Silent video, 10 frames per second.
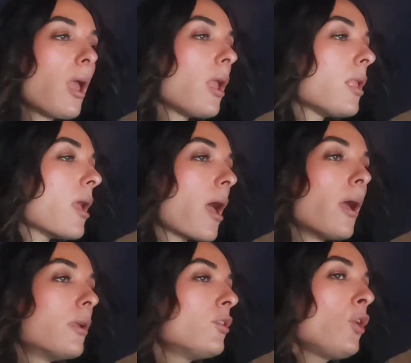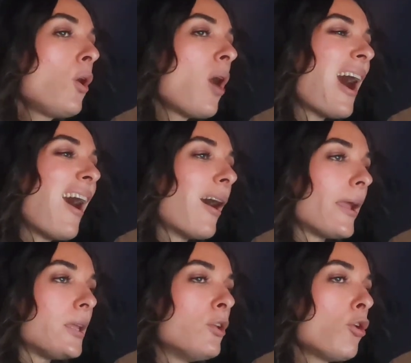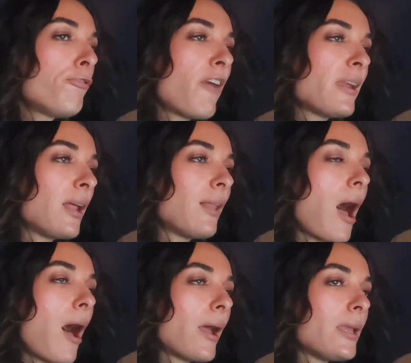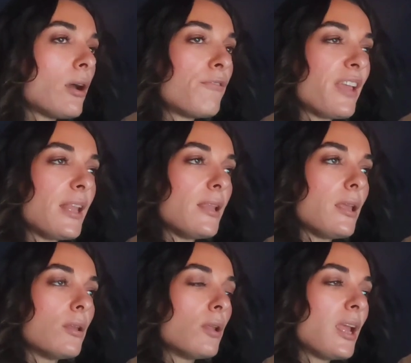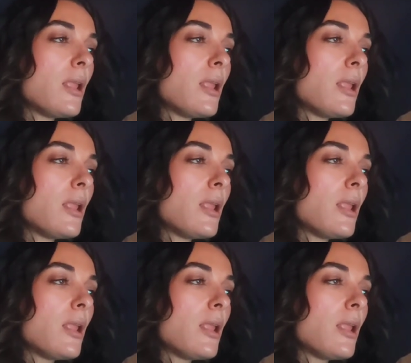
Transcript: Elia. No I, no final I of Egli.